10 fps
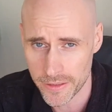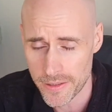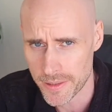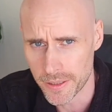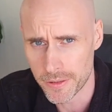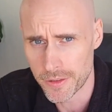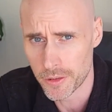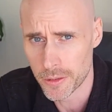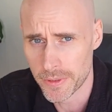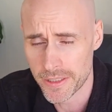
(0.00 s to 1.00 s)
the secret
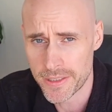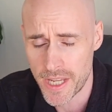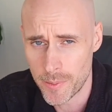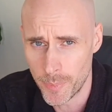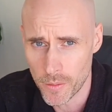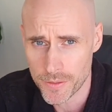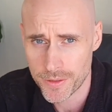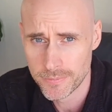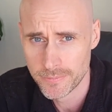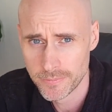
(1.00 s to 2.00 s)
door with a
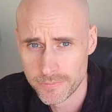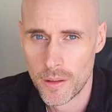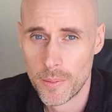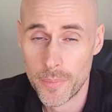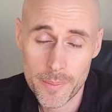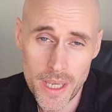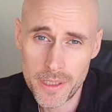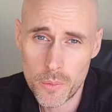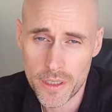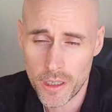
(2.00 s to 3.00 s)
deadbolt. But
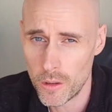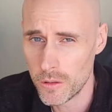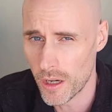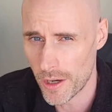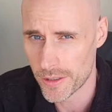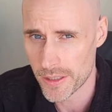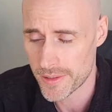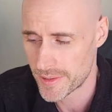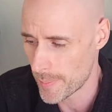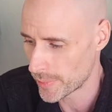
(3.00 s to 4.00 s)
maybe you want a whole other
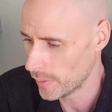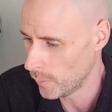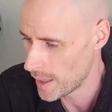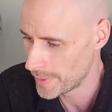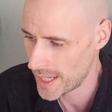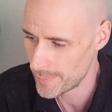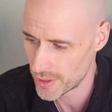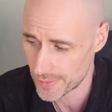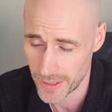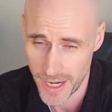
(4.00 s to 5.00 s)
separate web app just for